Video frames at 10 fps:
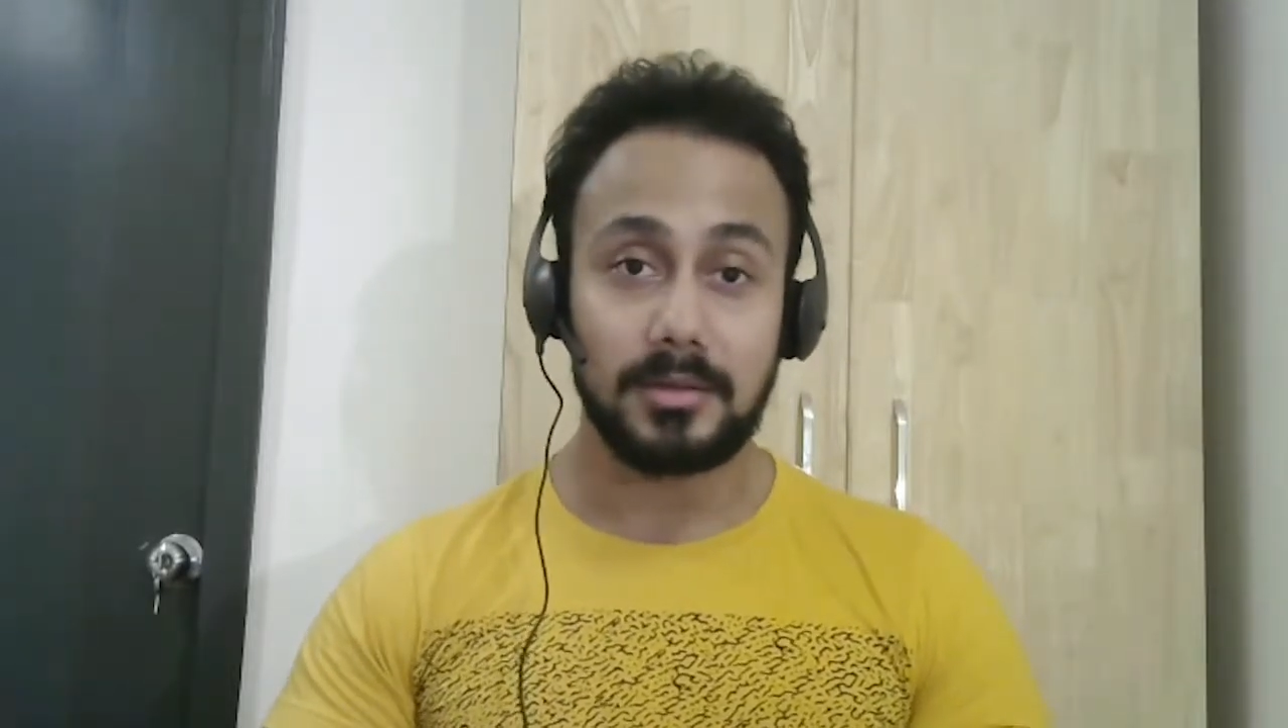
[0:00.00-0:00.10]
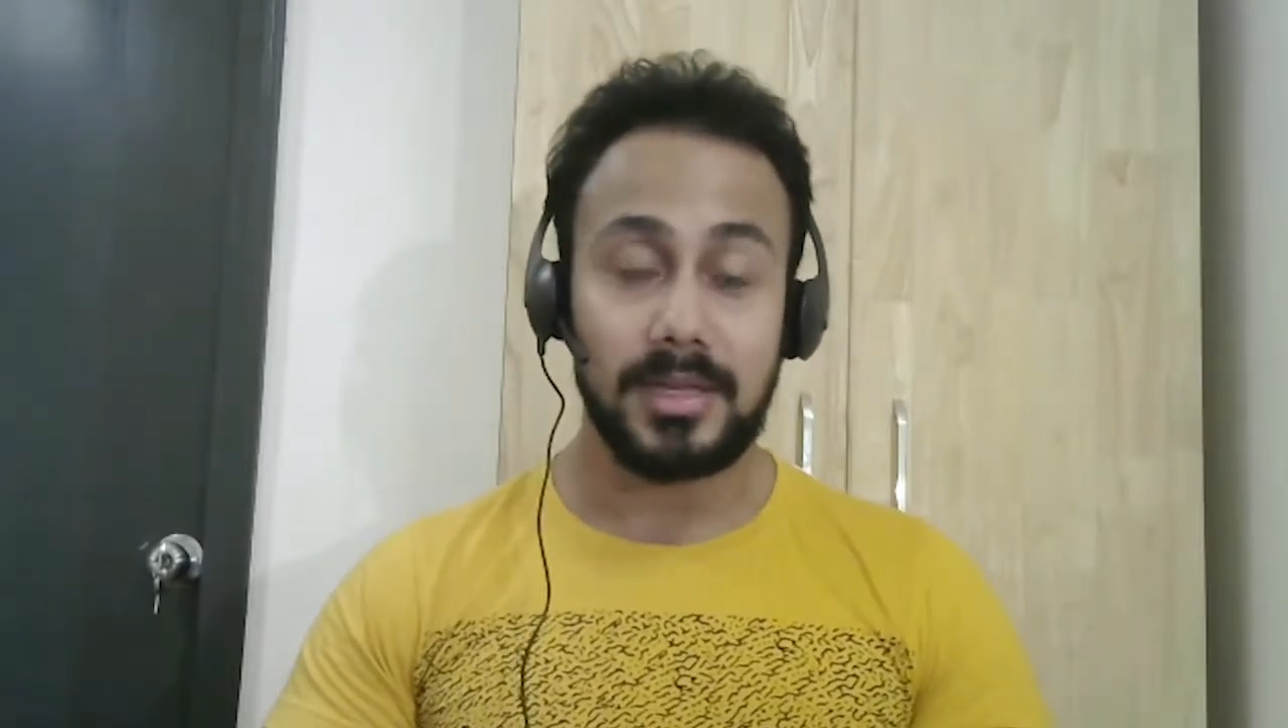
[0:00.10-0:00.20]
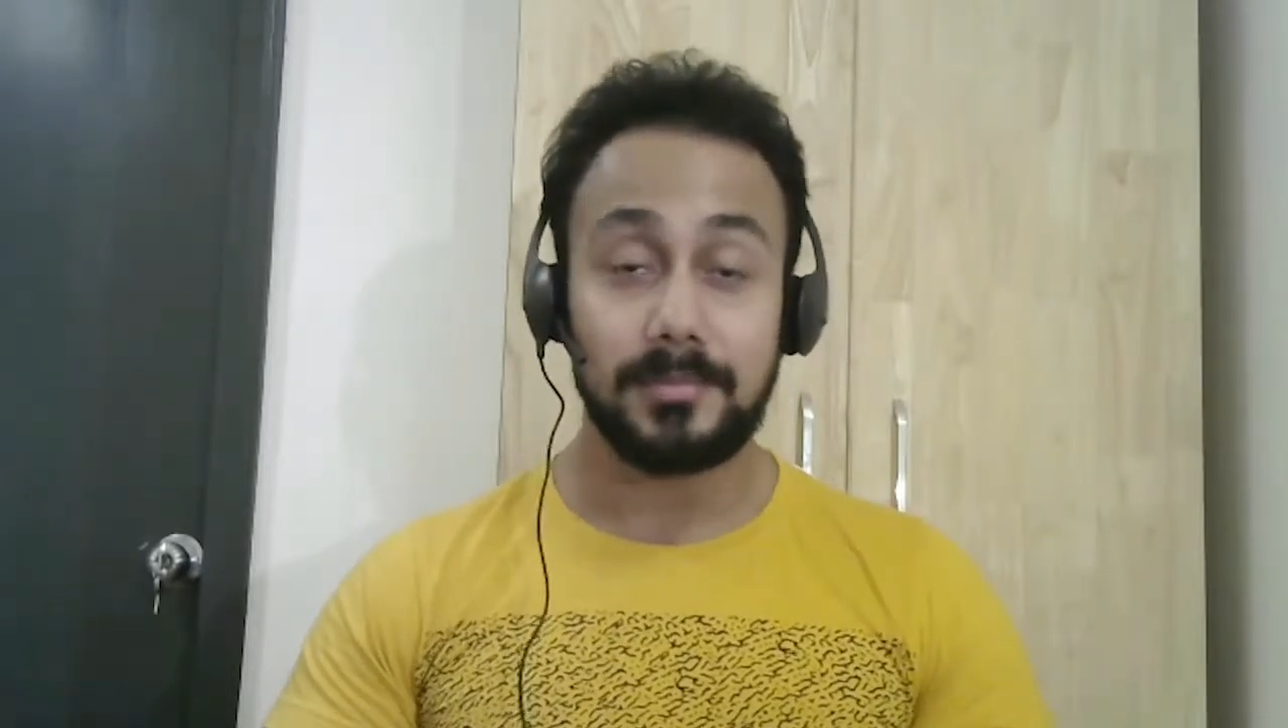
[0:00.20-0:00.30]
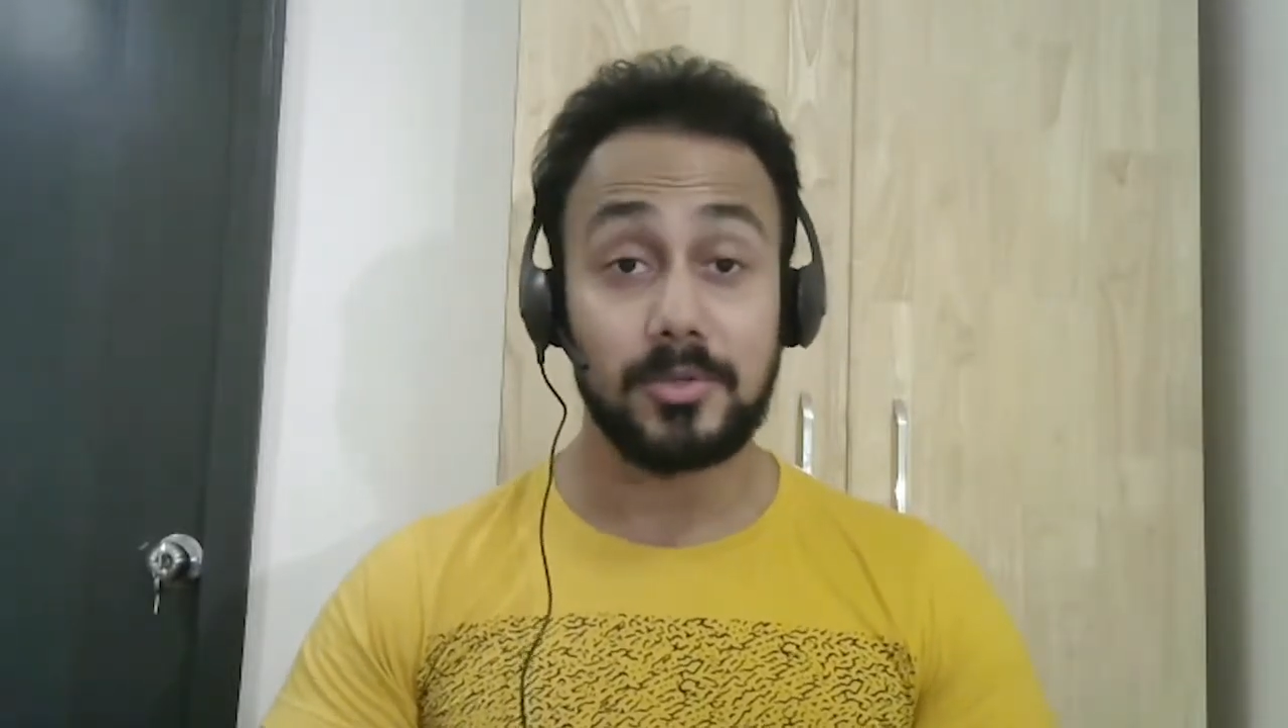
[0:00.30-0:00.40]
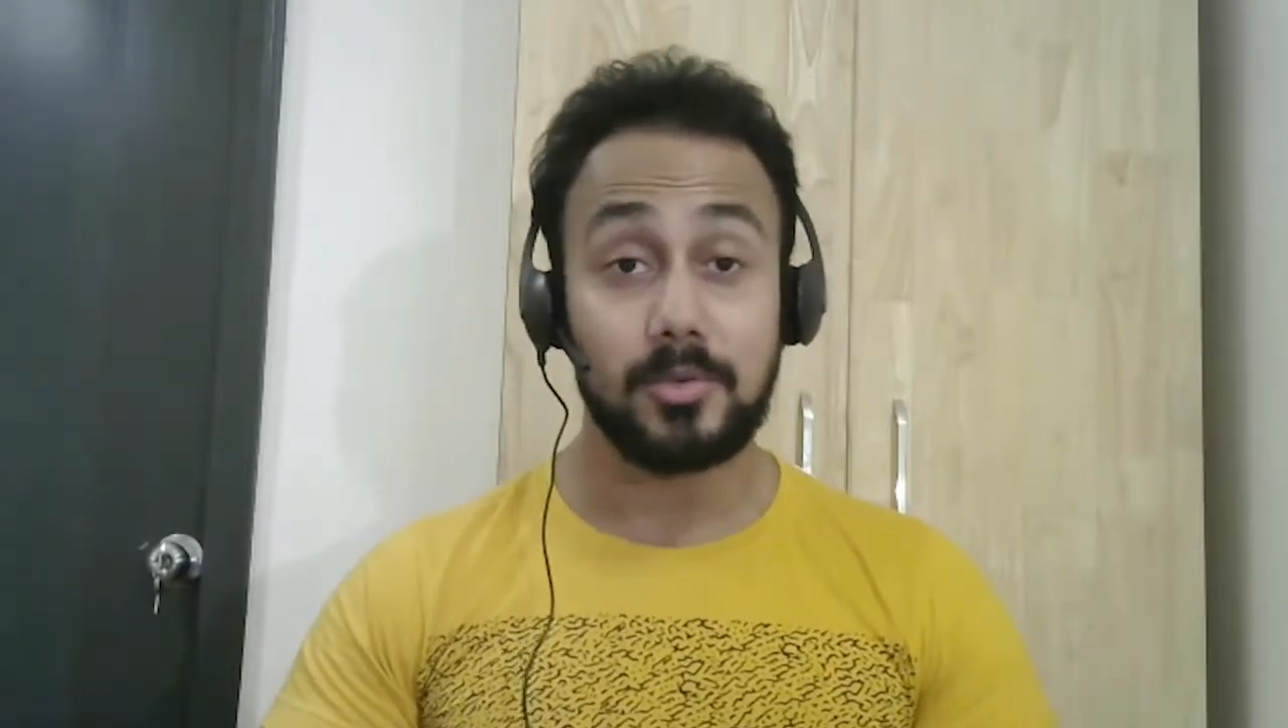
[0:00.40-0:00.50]

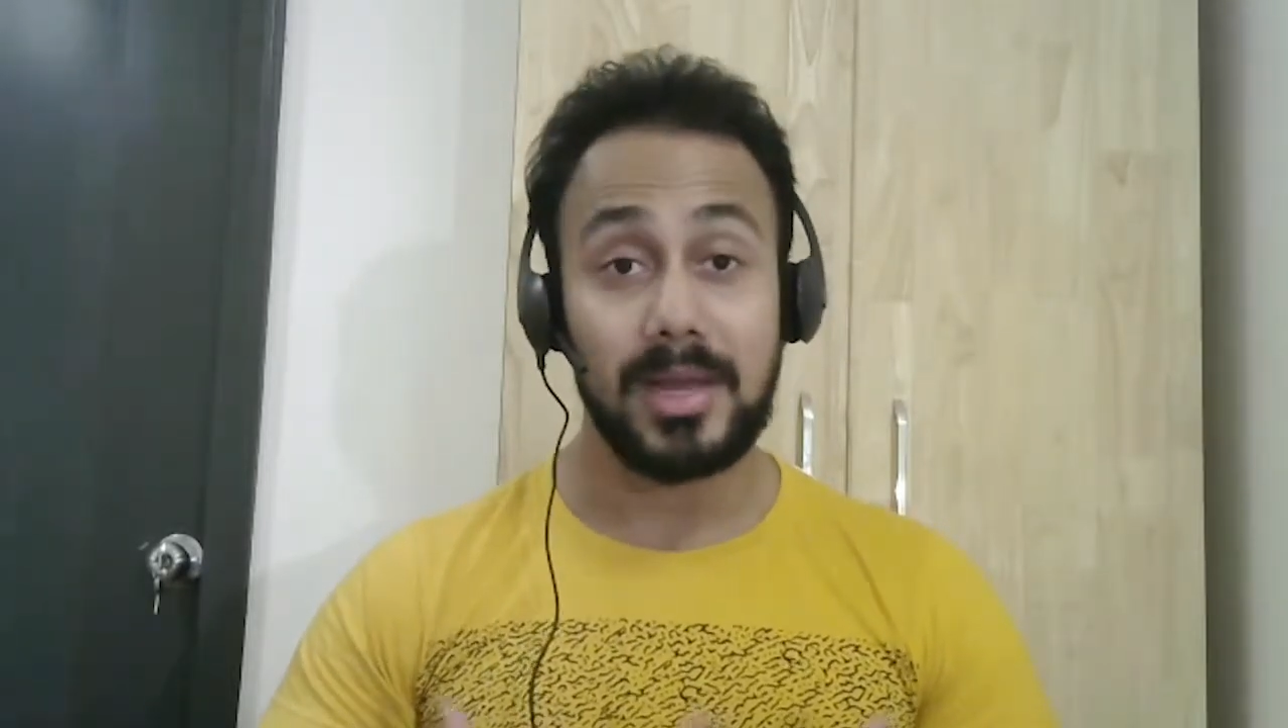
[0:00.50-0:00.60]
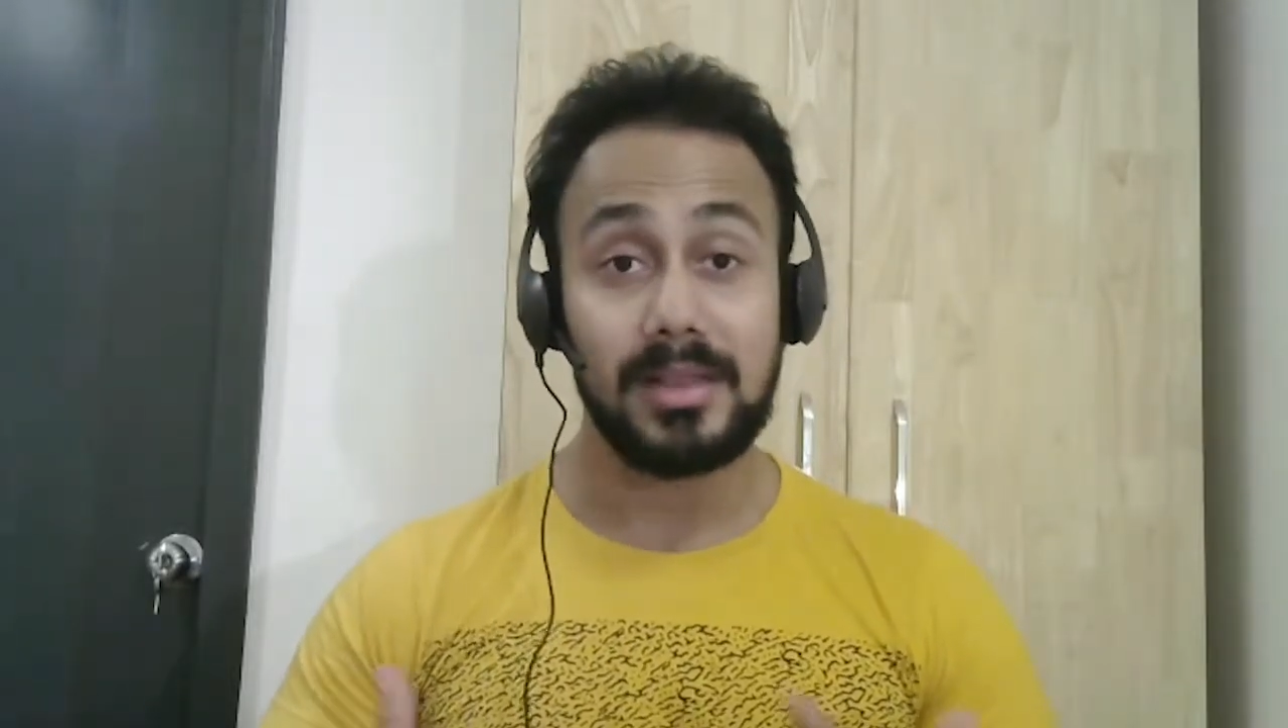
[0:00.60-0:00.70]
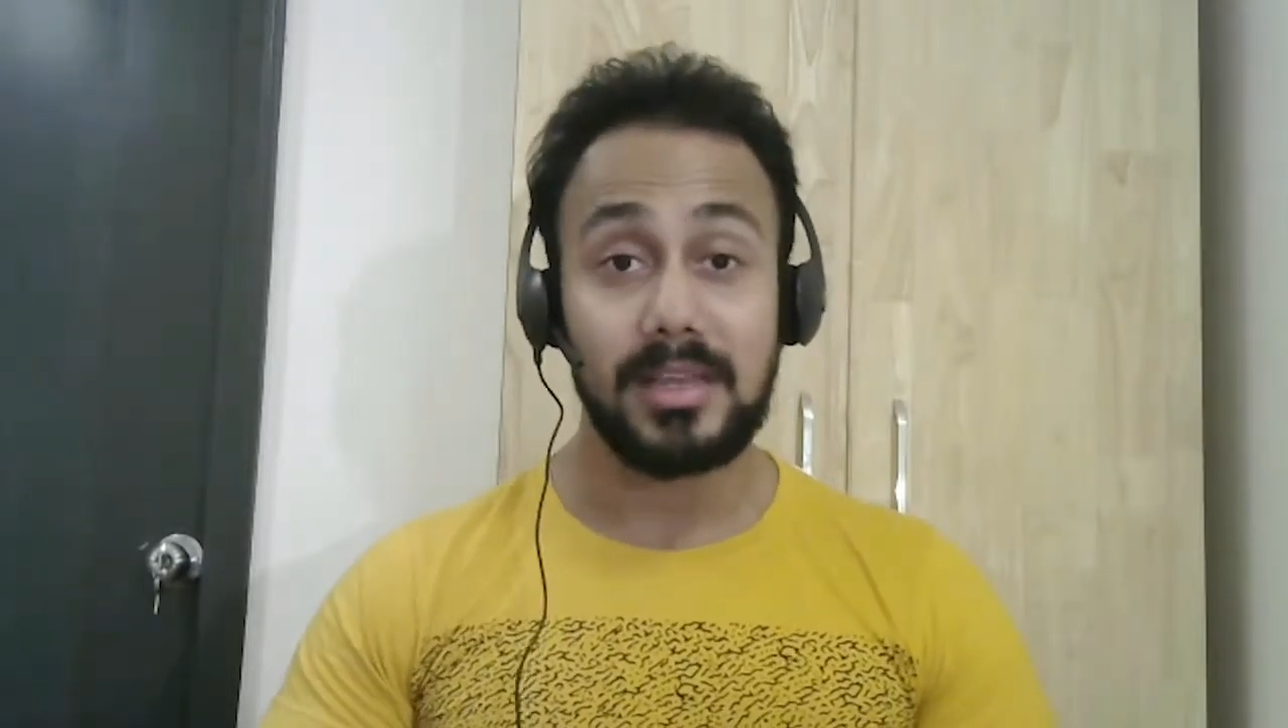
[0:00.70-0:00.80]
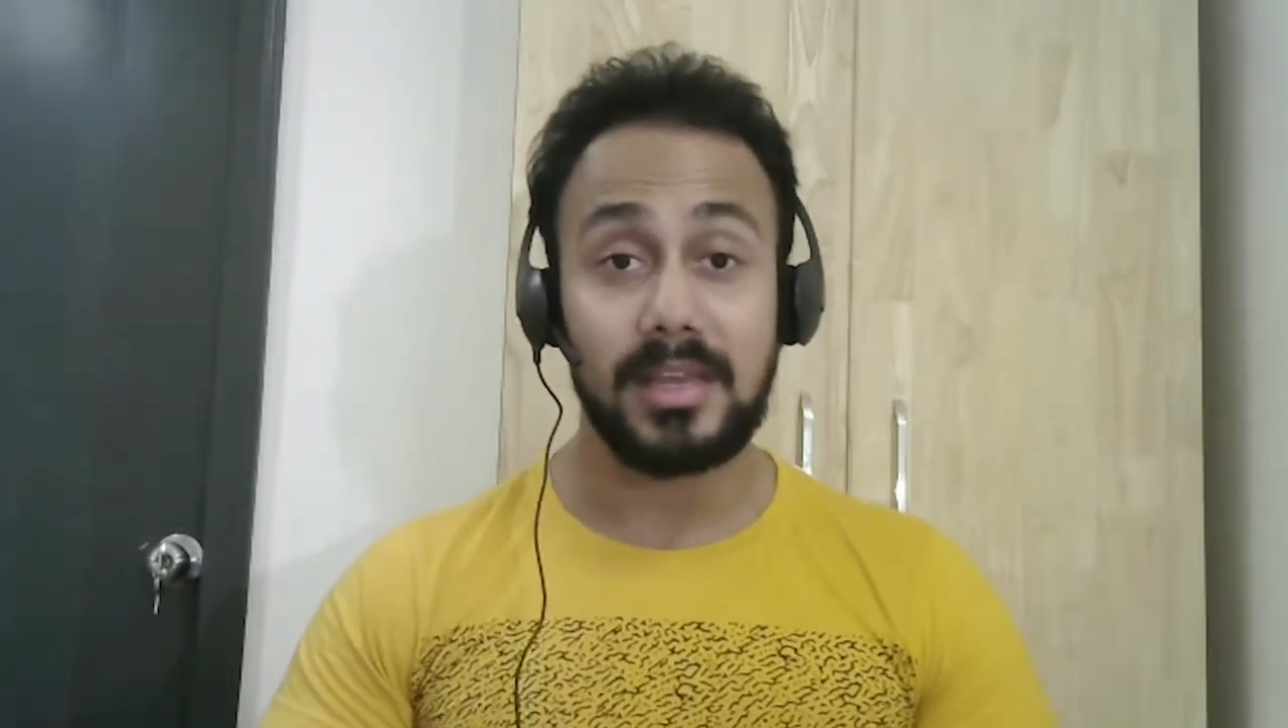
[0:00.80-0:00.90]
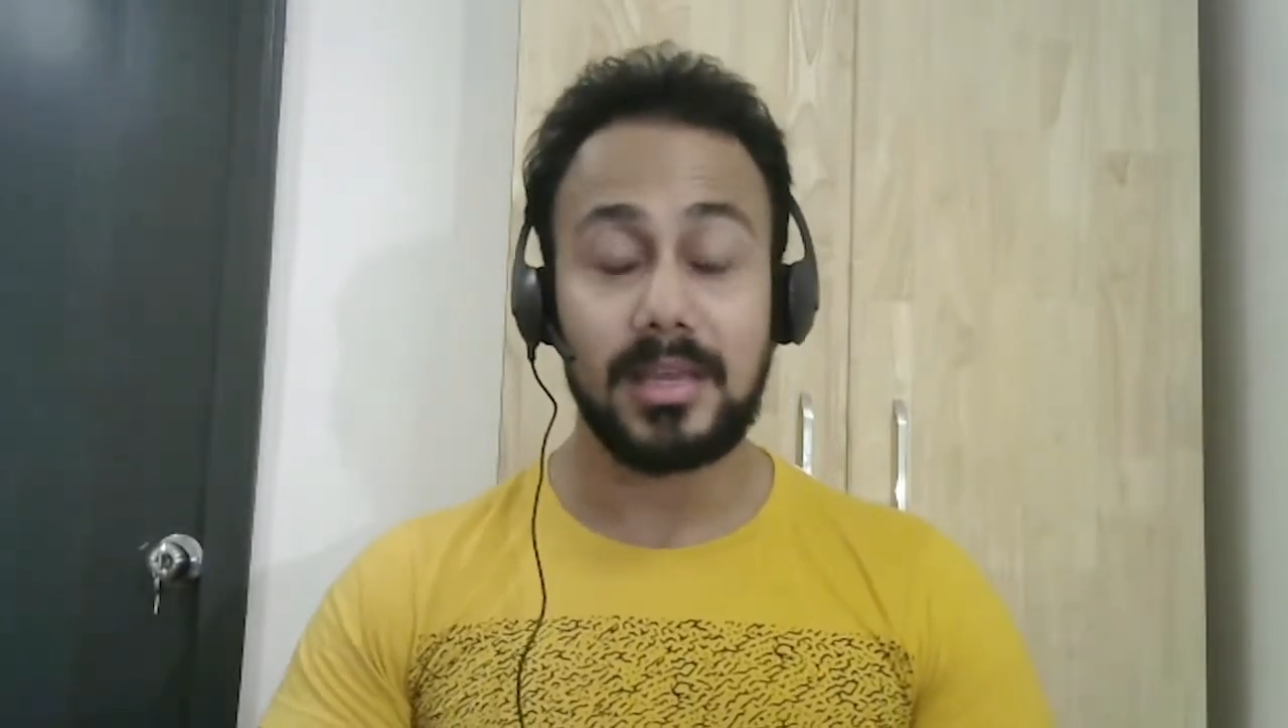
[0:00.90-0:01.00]
keeps you healthy,